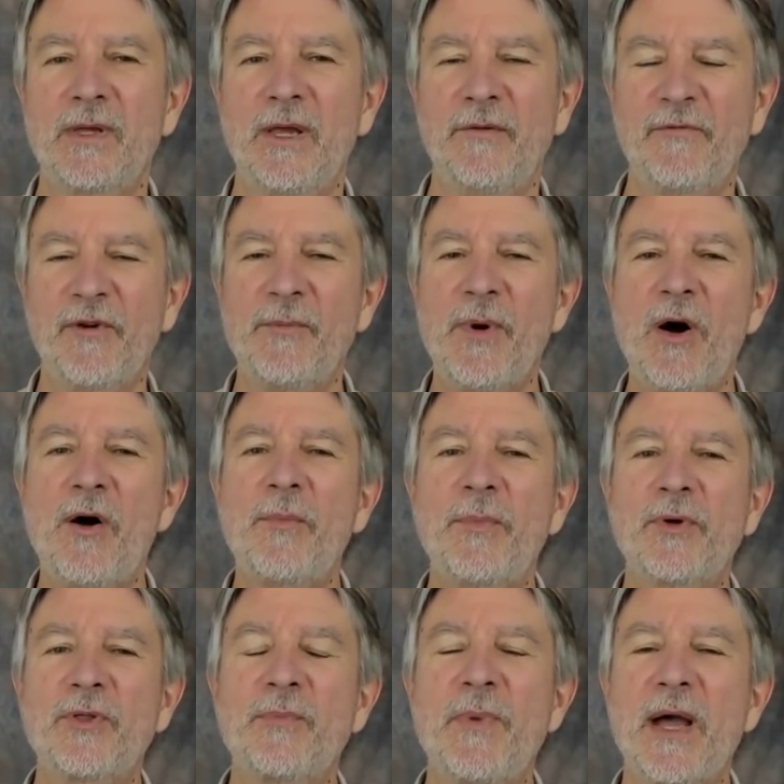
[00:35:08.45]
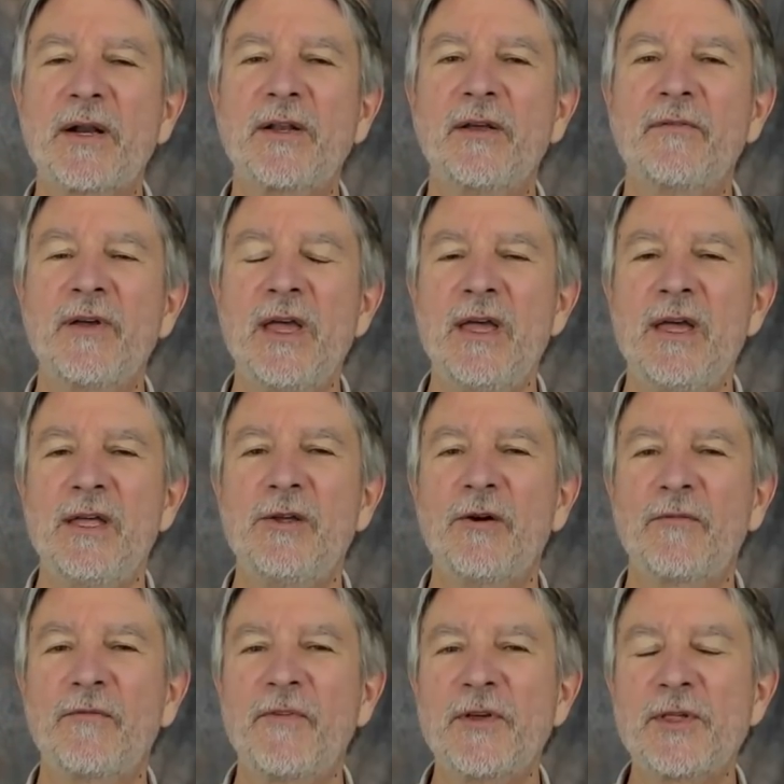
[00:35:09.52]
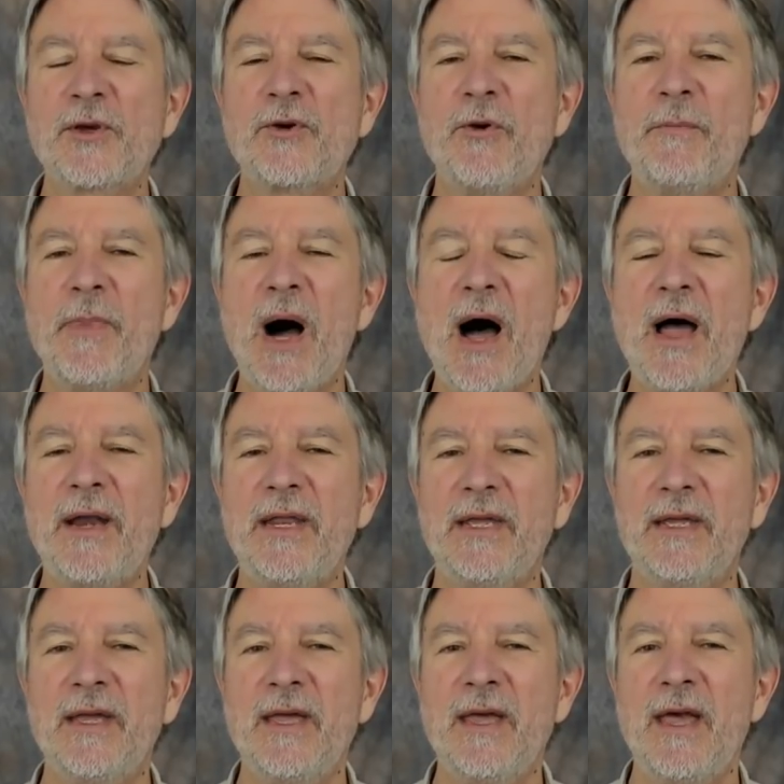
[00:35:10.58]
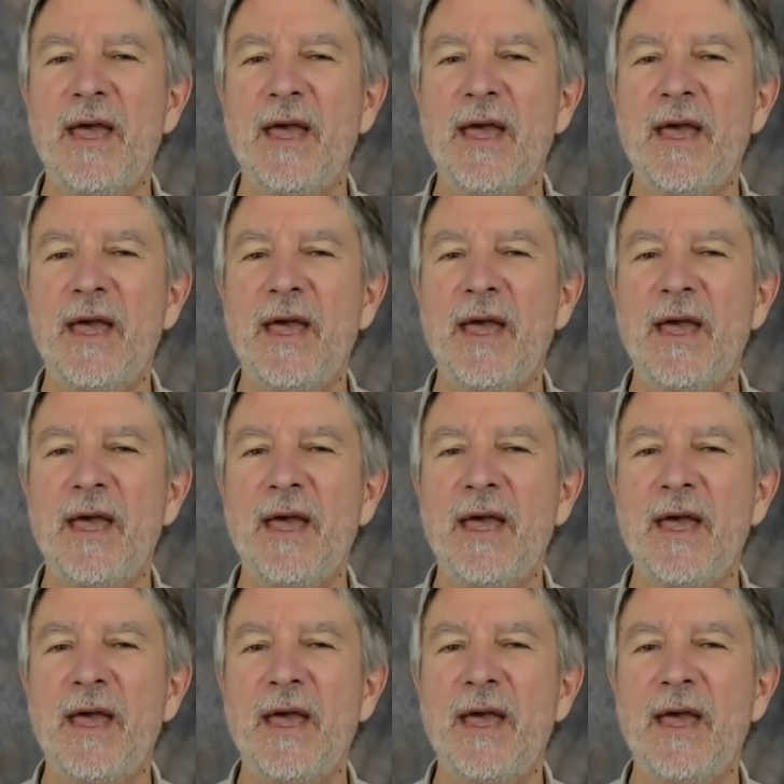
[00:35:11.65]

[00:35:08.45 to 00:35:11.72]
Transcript: And from our perspective, your physical body